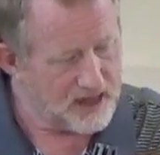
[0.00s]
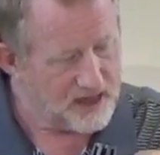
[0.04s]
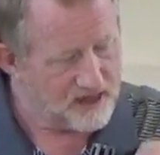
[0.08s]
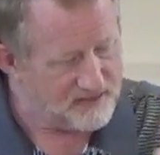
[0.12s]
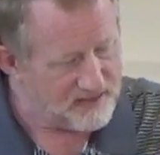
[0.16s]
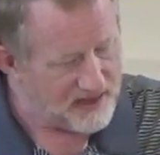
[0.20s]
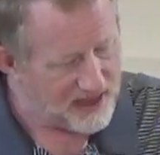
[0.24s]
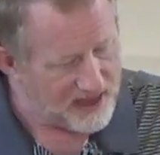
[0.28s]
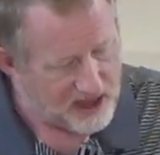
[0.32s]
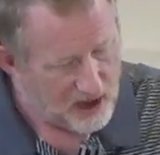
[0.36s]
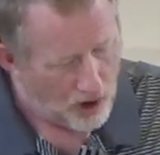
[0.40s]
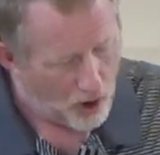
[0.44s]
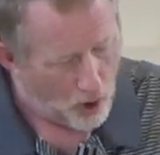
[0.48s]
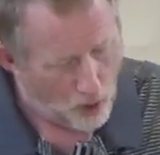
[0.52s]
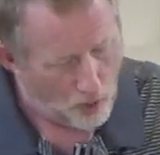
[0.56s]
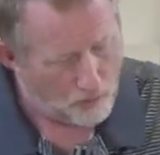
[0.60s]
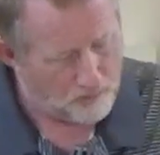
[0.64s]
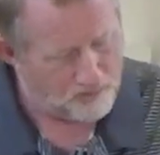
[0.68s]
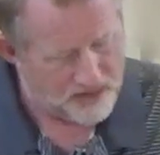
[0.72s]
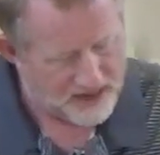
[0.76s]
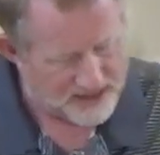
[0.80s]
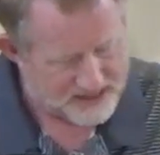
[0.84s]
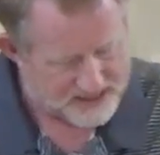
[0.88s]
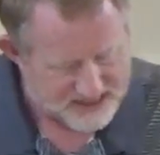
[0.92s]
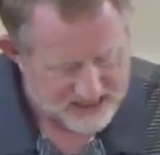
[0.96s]
They hope
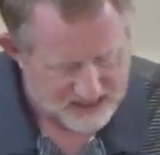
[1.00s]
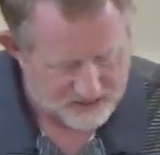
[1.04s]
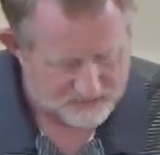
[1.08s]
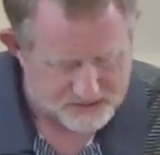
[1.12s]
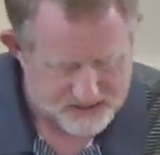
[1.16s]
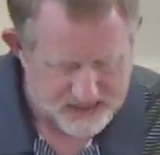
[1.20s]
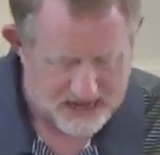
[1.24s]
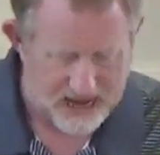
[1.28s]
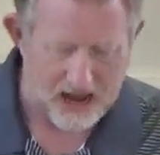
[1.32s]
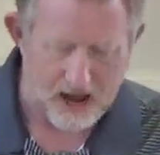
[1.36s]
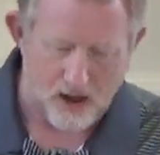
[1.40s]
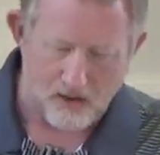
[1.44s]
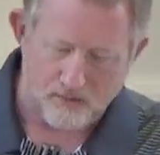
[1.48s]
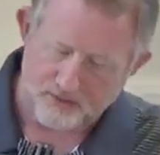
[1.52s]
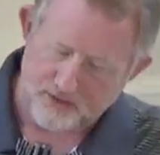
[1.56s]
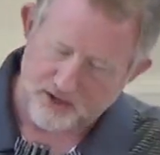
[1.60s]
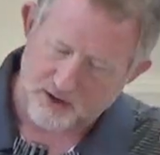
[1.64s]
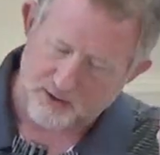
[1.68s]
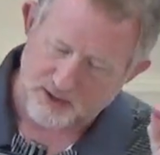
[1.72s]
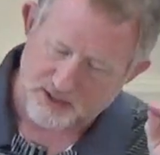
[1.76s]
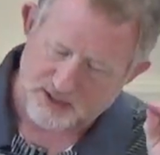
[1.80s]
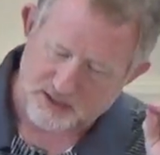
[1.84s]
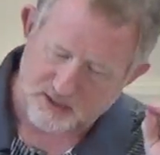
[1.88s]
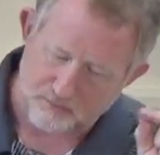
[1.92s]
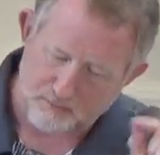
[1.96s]
that deep down
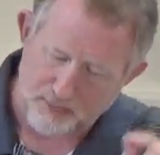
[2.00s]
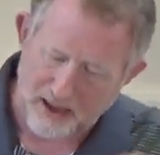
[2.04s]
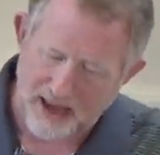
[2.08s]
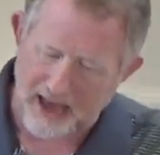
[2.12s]
there is a